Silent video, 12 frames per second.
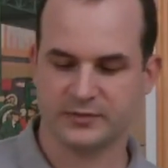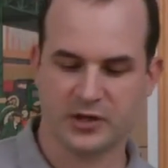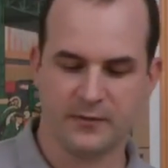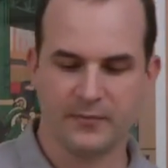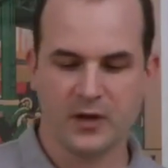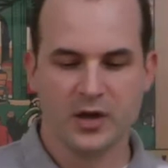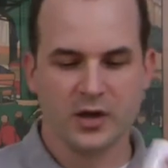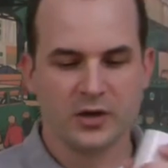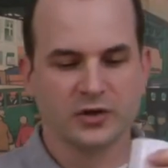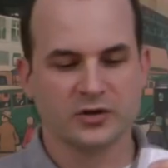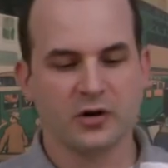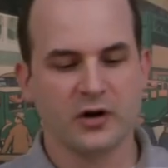So
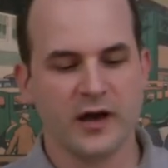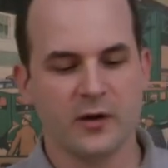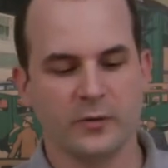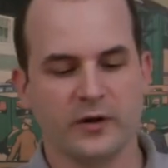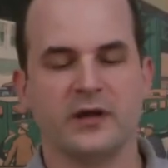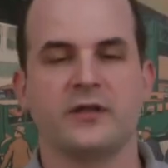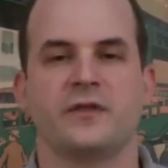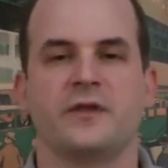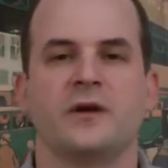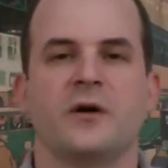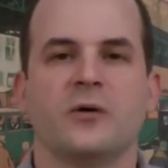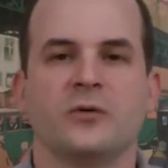start out with
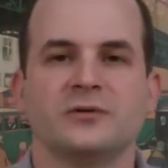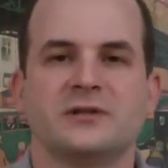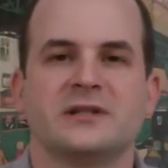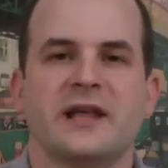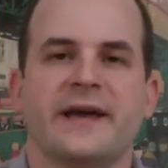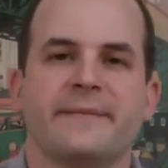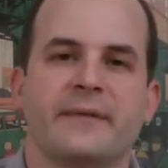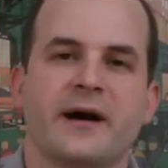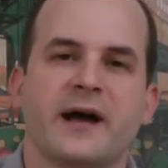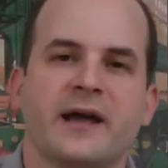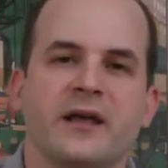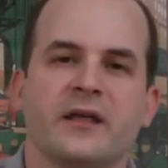the old
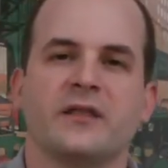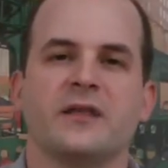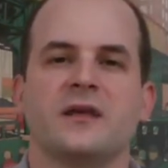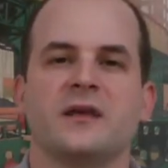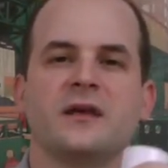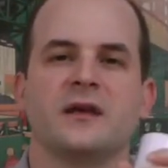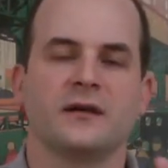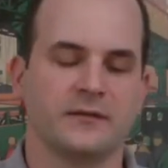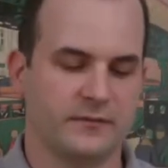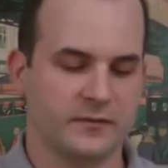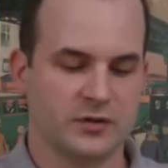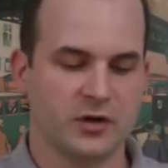standby, the
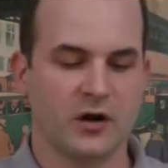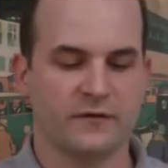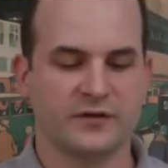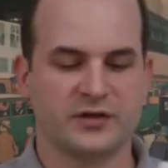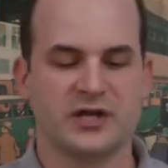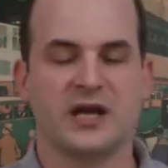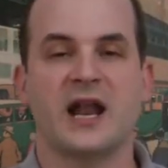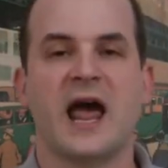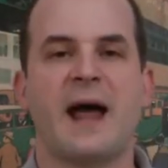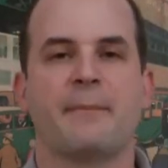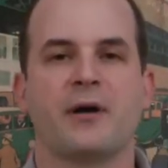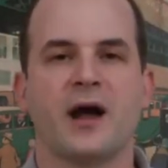Dogfish Head
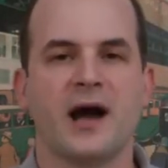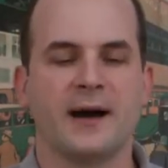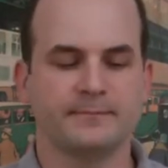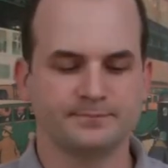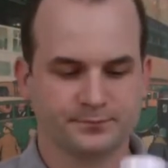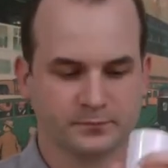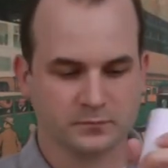Apra Hop.